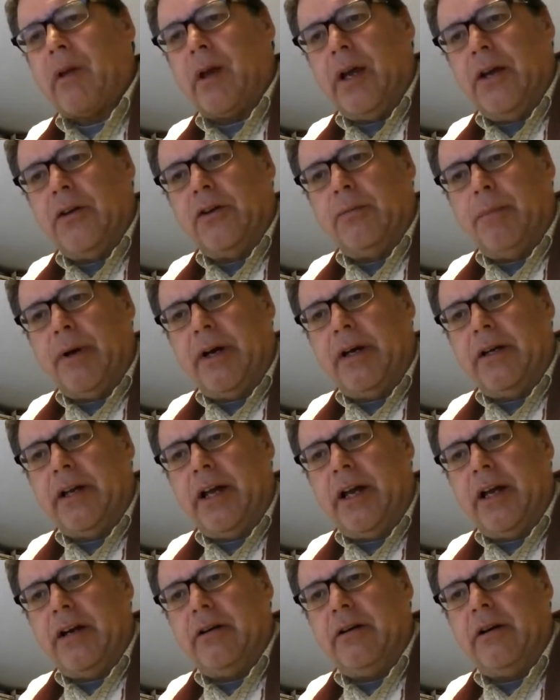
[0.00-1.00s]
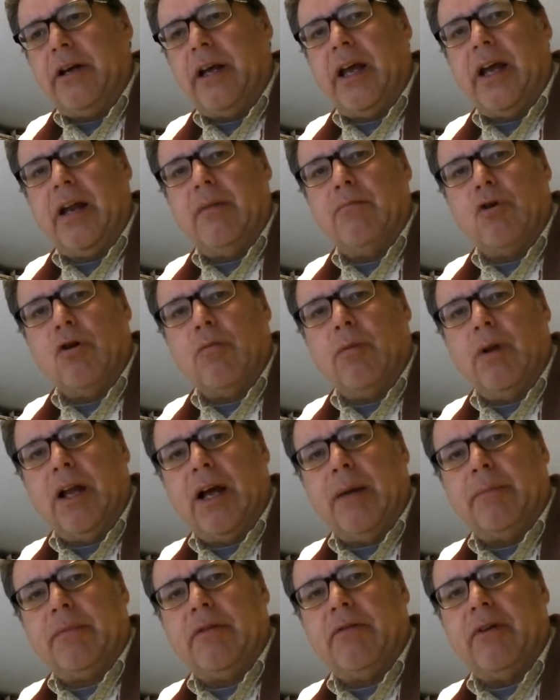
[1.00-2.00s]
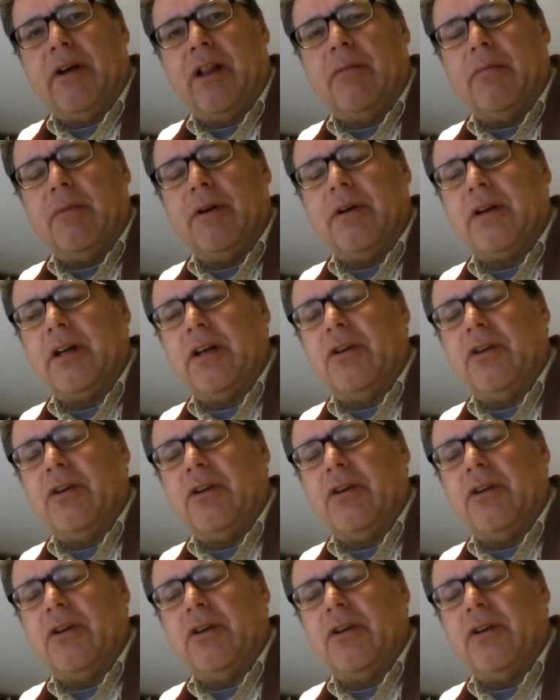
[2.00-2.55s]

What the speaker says: it's big data and mobile app development.